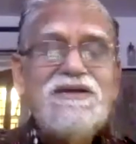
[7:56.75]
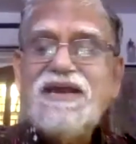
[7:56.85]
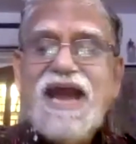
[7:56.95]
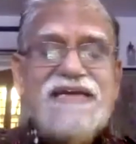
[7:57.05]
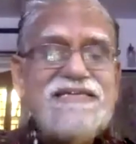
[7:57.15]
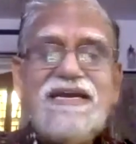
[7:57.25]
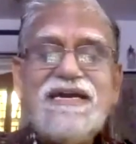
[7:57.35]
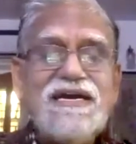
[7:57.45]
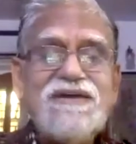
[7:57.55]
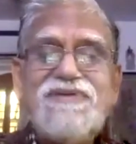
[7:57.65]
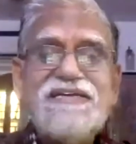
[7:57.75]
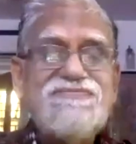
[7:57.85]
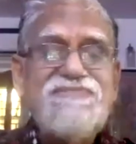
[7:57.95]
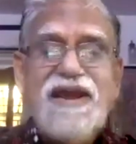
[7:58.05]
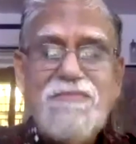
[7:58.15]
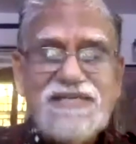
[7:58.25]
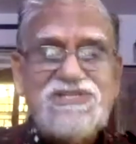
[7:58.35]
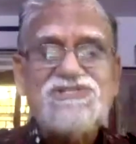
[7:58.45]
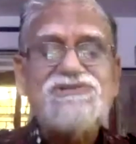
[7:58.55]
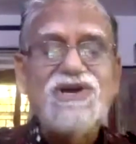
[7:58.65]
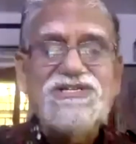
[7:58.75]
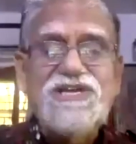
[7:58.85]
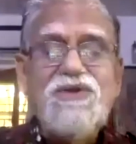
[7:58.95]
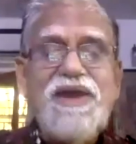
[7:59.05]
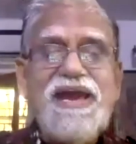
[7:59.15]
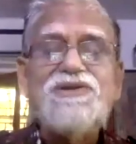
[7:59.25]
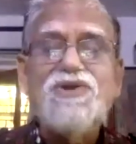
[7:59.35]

rising curve is very much continuing,